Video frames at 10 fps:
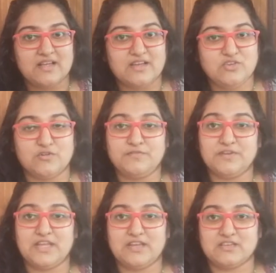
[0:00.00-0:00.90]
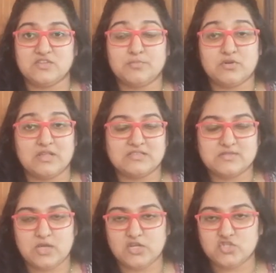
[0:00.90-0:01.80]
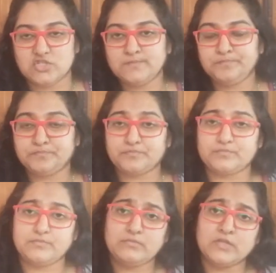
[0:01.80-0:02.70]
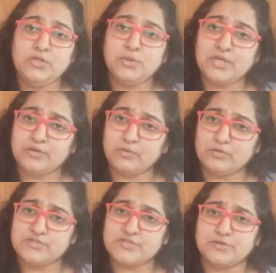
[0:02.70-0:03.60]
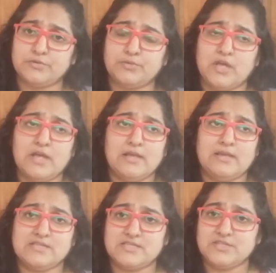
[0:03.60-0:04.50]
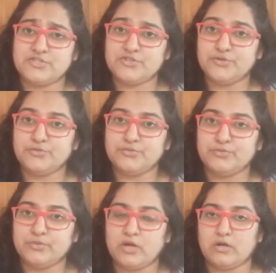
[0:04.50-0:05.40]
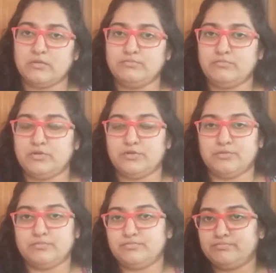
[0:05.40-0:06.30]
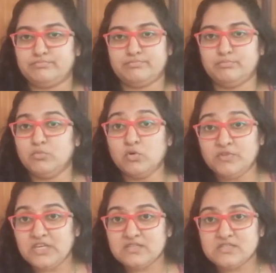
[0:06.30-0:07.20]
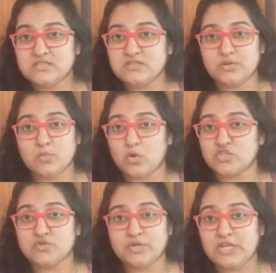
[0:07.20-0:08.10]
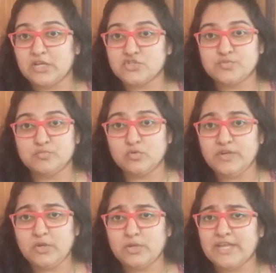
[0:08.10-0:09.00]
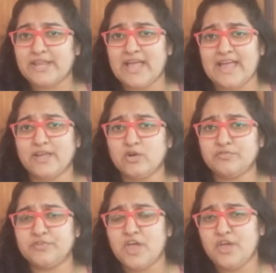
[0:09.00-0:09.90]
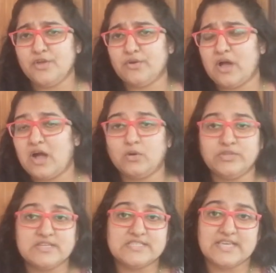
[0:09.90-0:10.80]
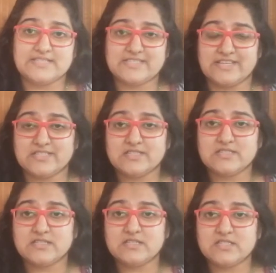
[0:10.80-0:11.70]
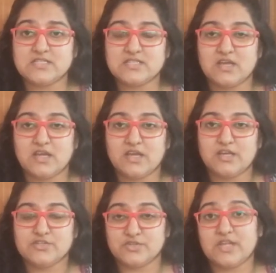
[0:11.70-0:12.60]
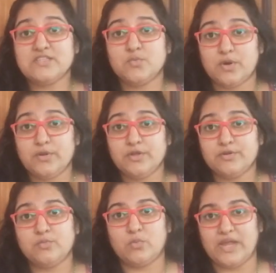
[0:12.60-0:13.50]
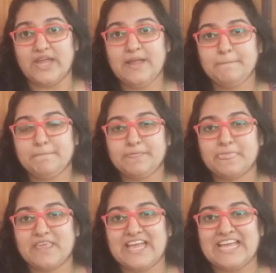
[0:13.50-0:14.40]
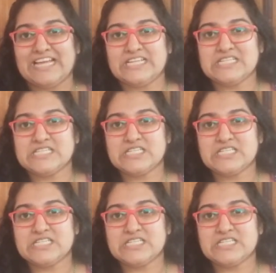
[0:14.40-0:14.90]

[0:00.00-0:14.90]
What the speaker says: your phonetics, your pronunciation. You can also listen to movies. You can watch an English movie. You'll get a hang of how they say sentences. So that's a very good way. And